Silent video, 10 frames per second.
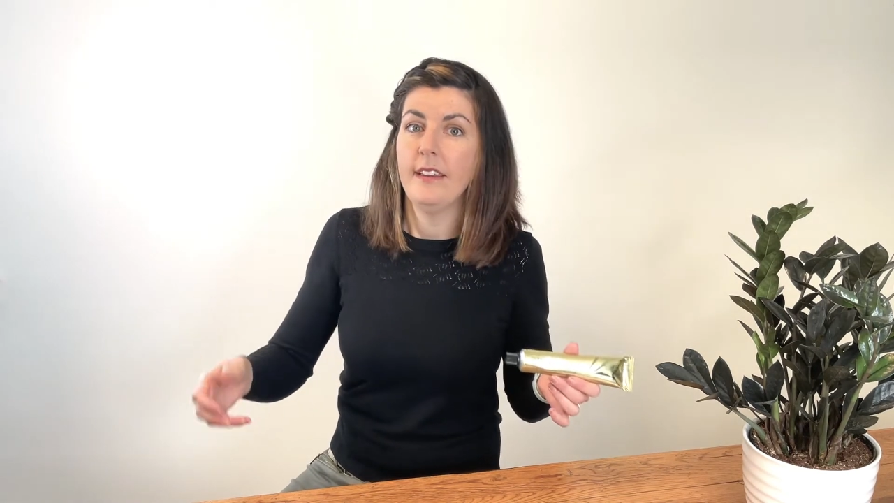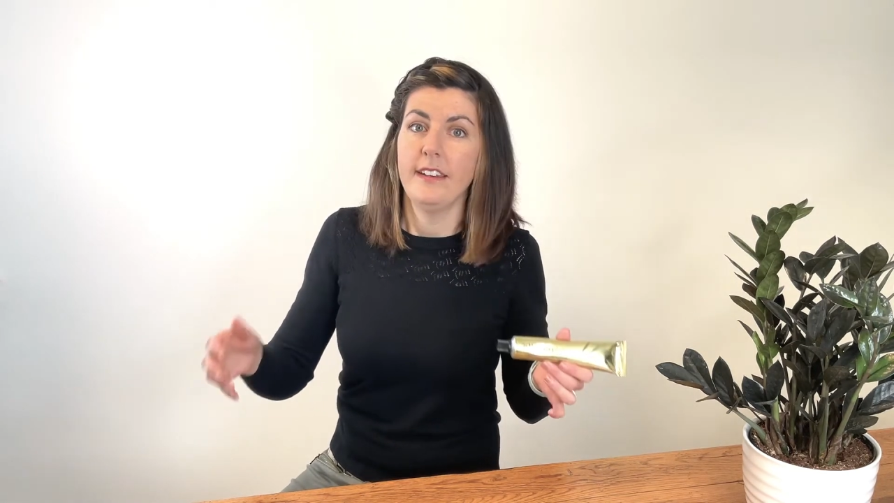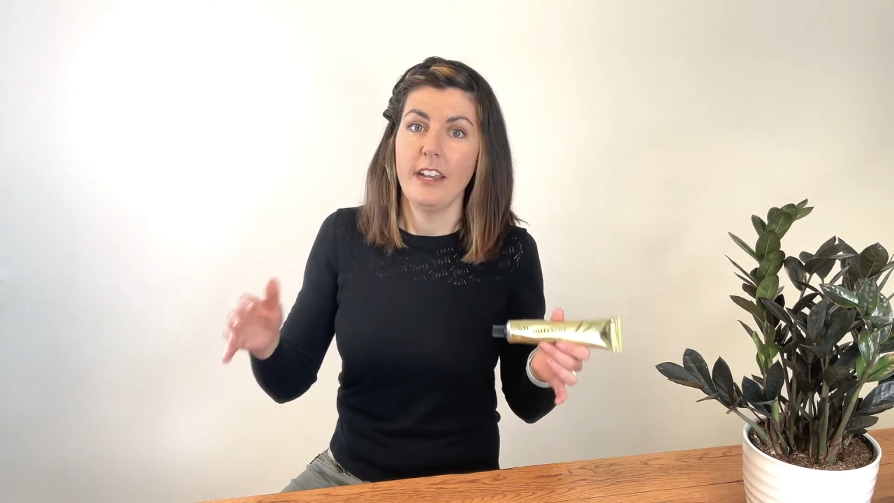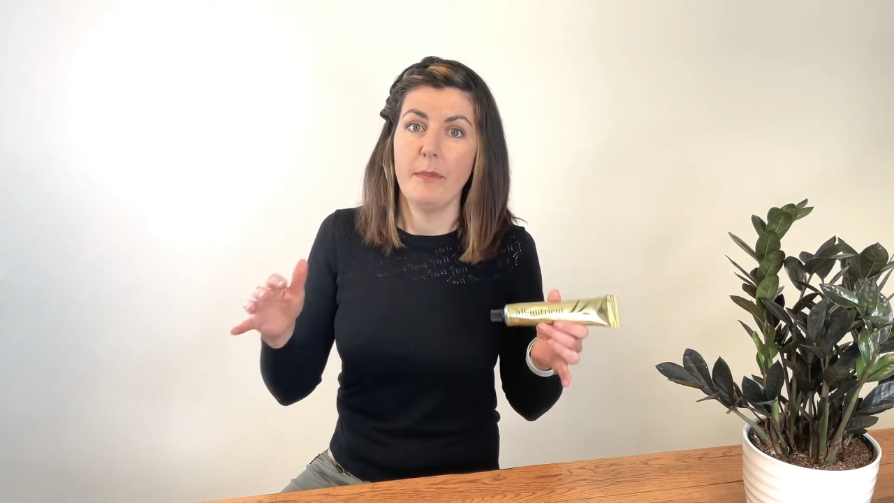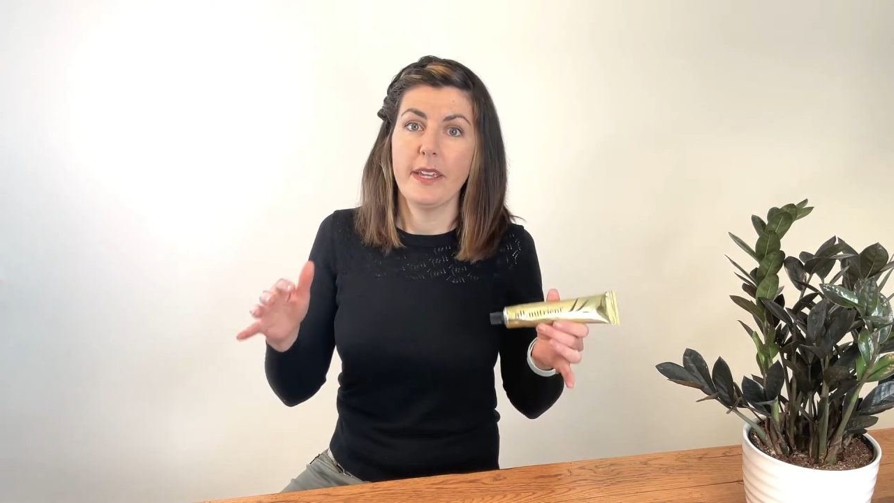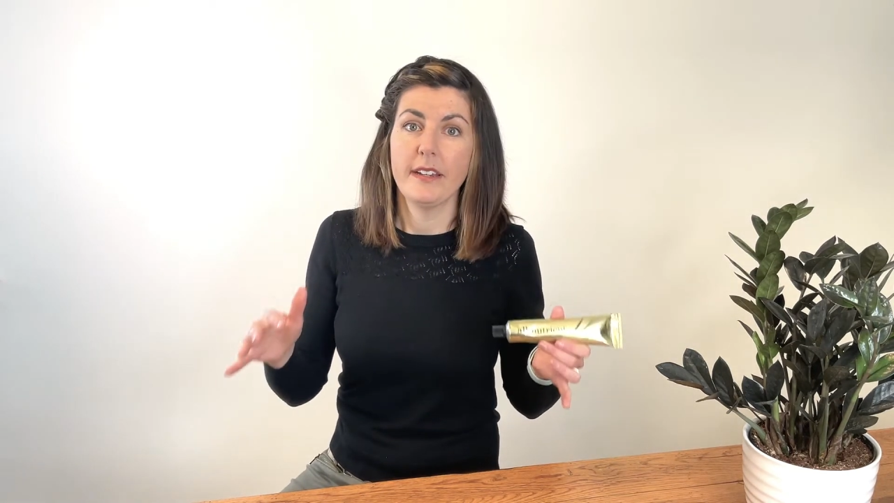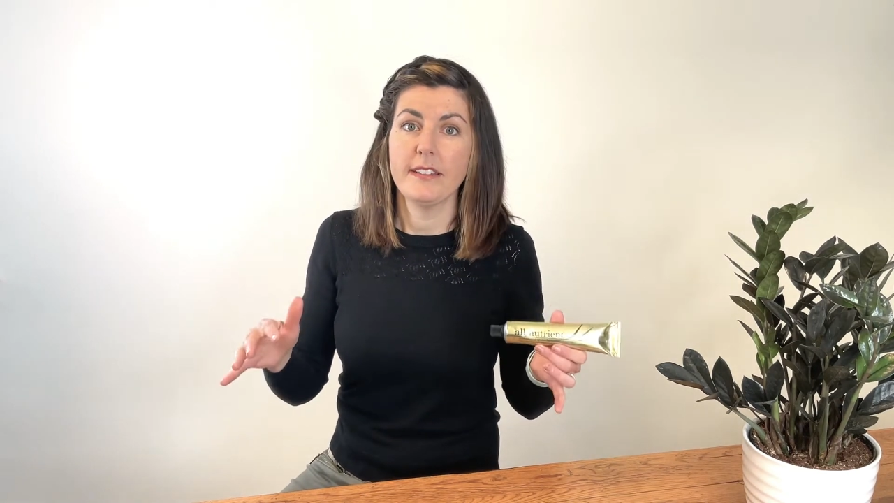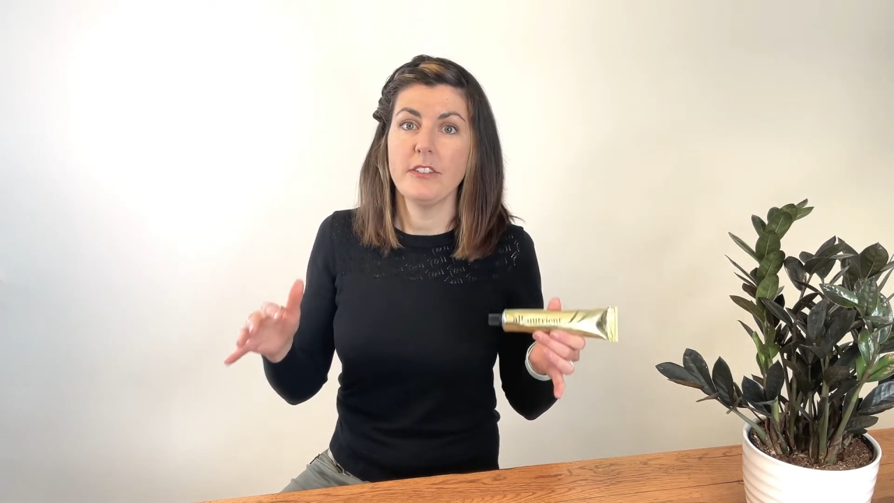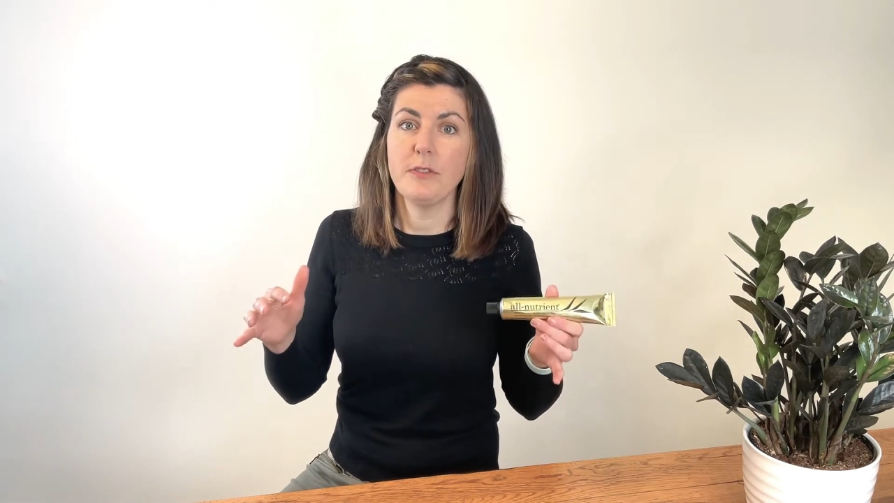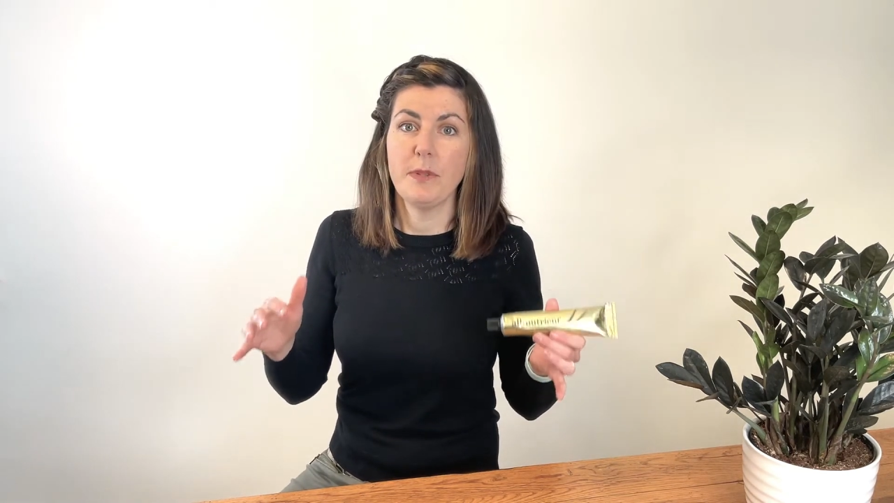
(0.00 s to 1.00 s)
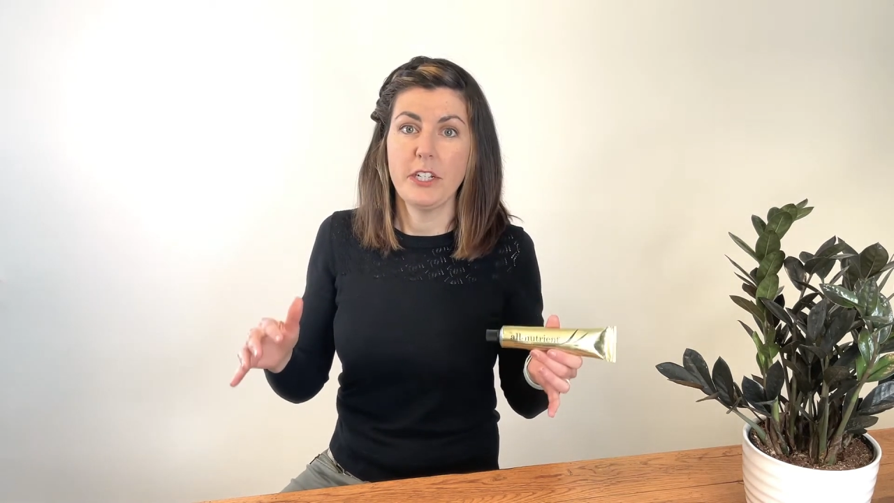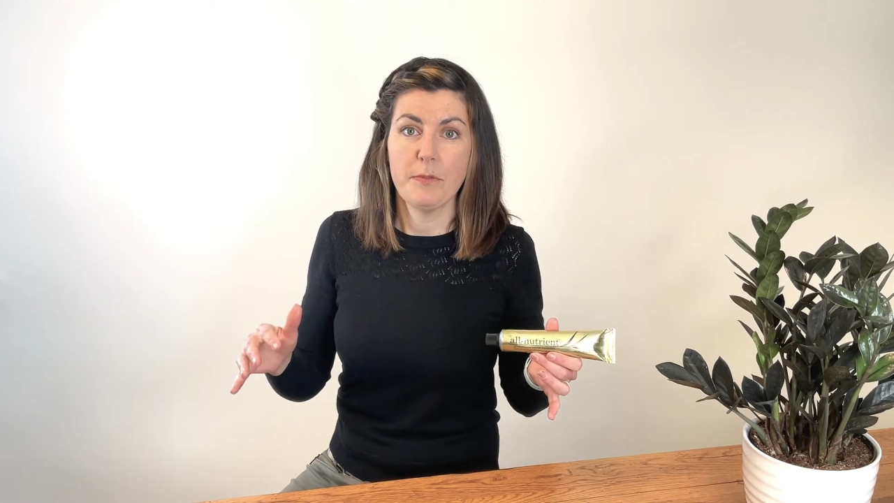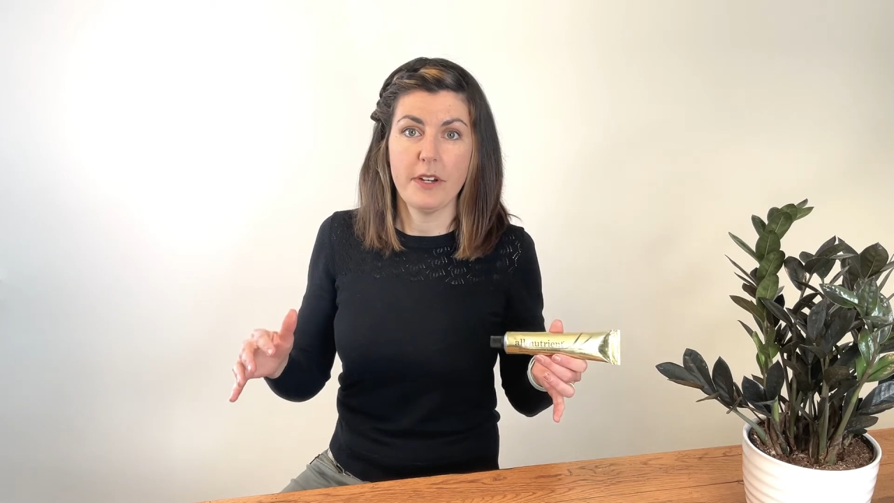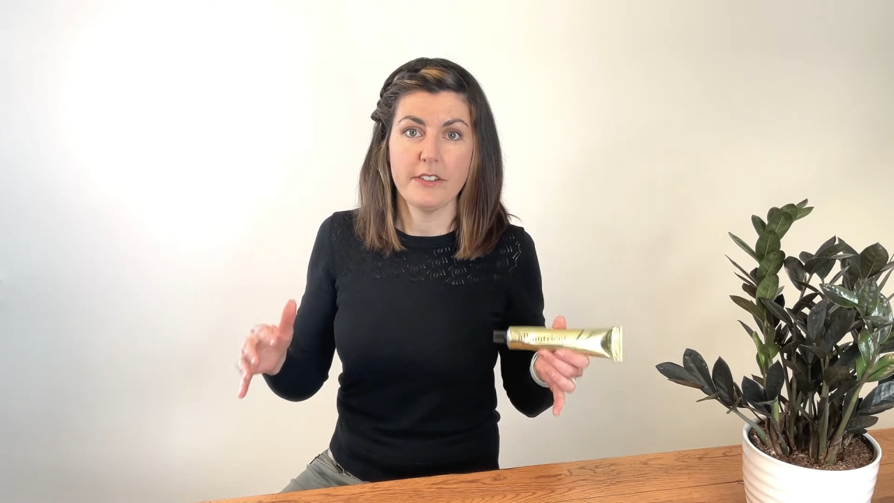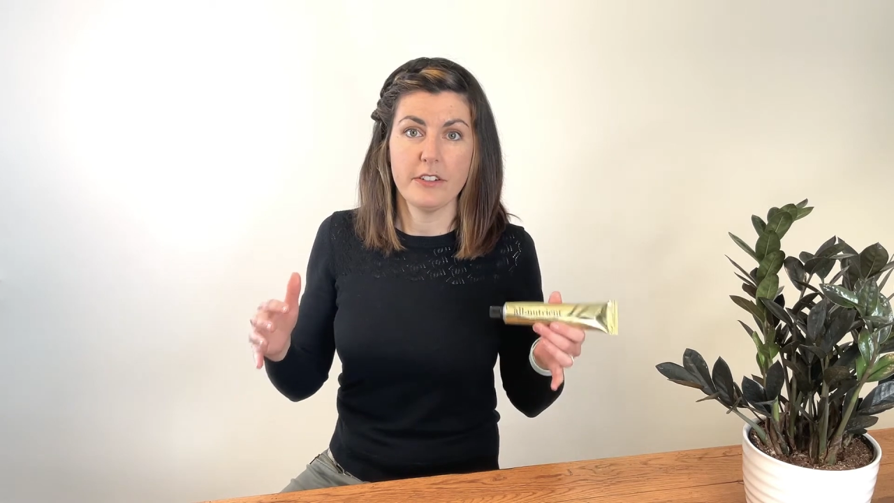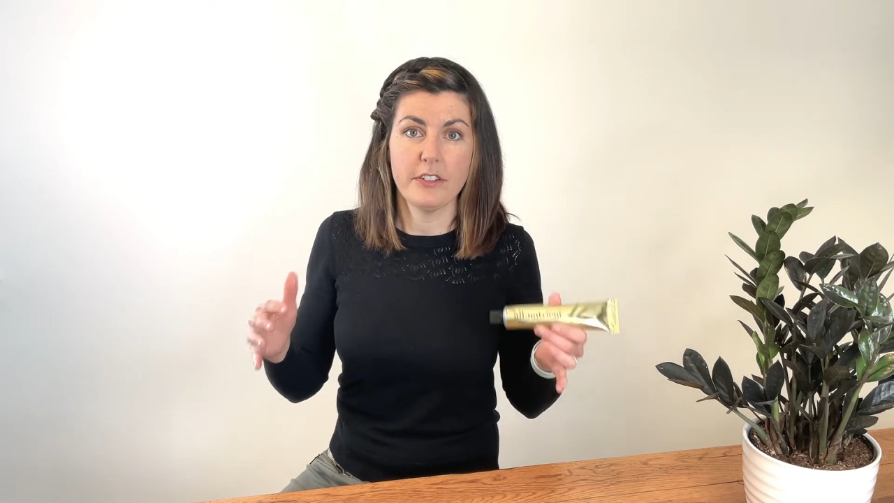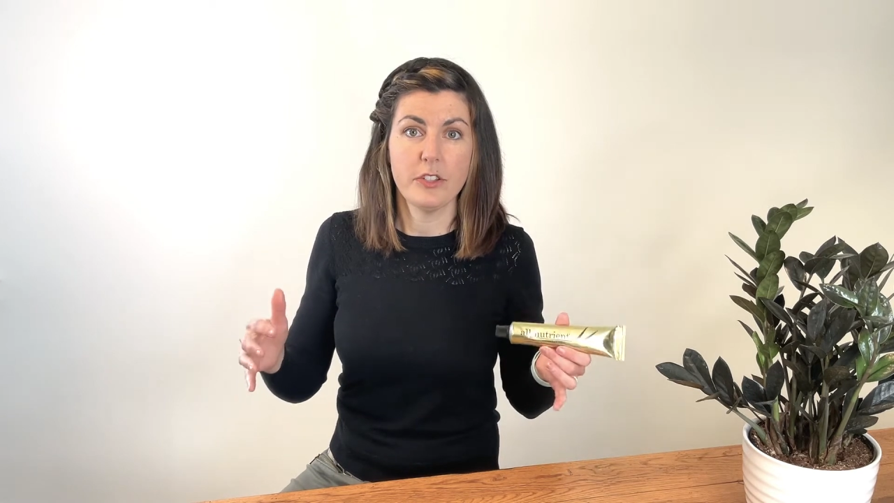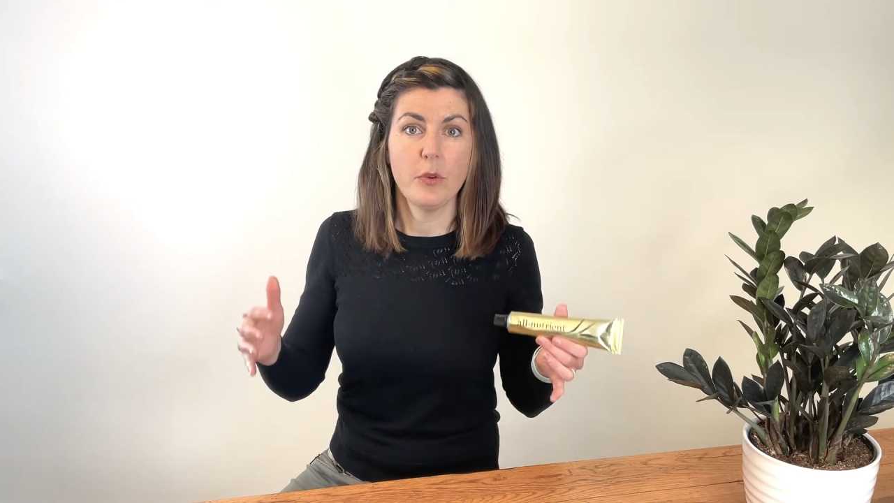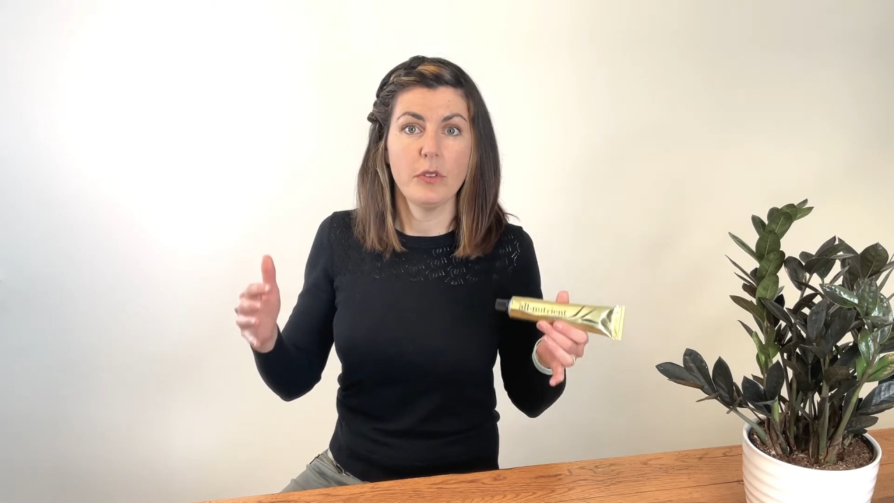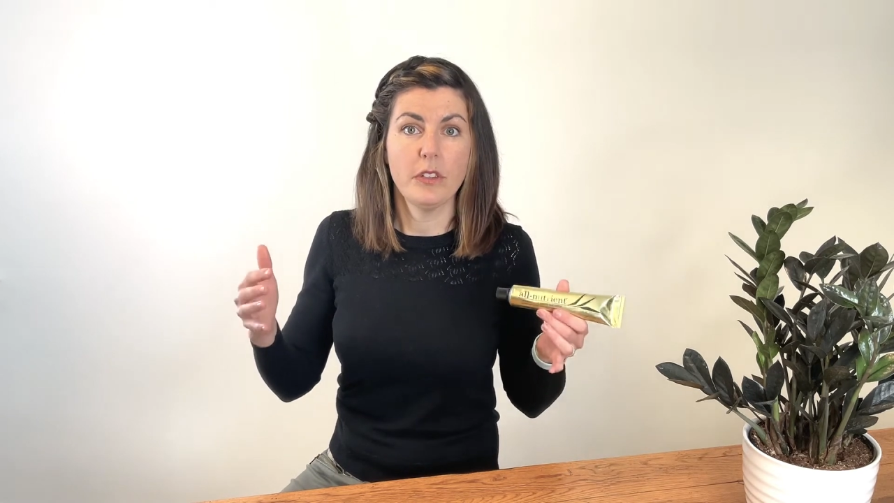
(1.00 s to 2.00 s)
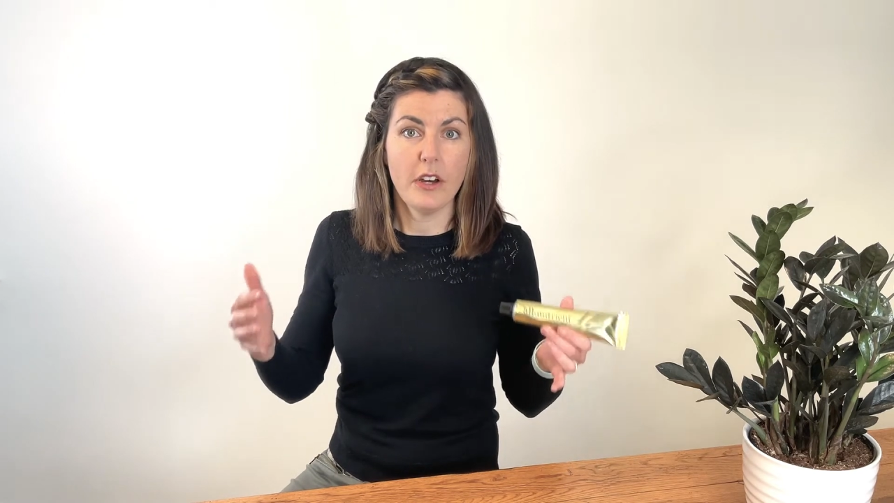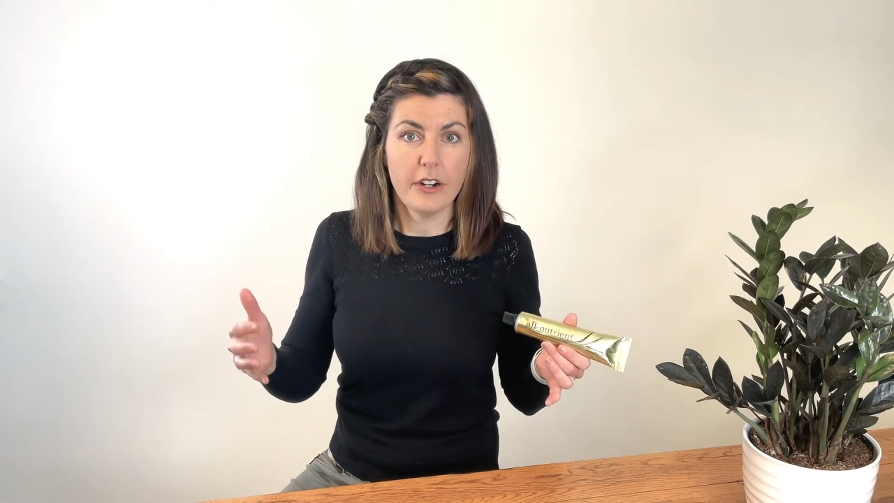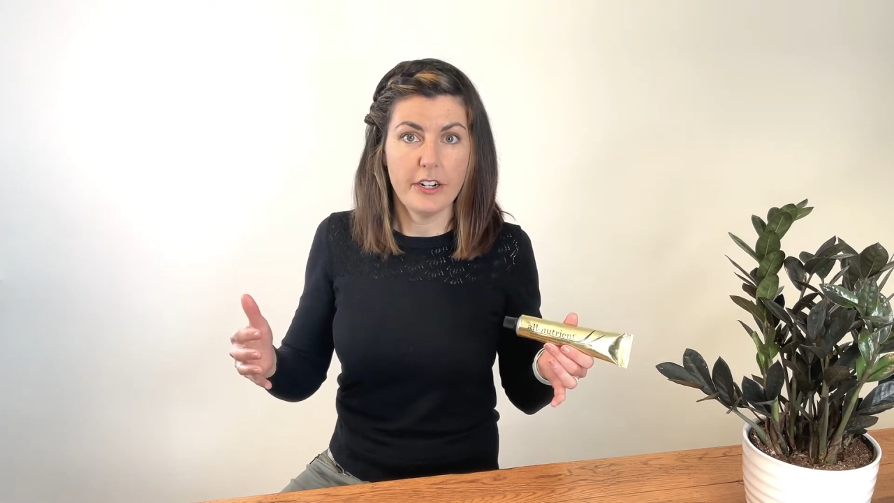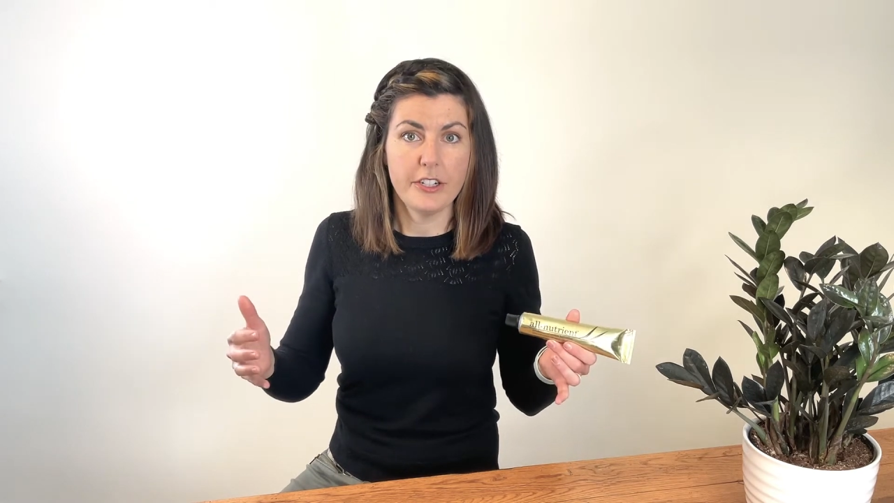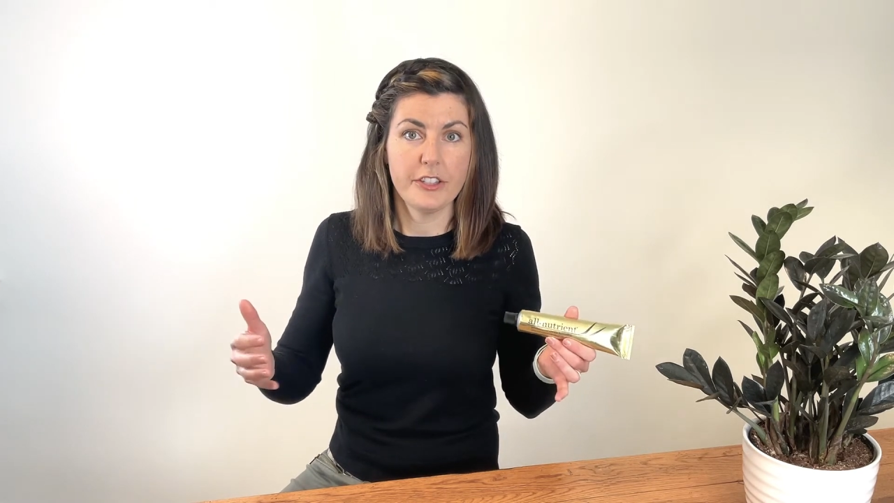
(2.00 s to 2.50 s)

Now, because those beach balls are so large,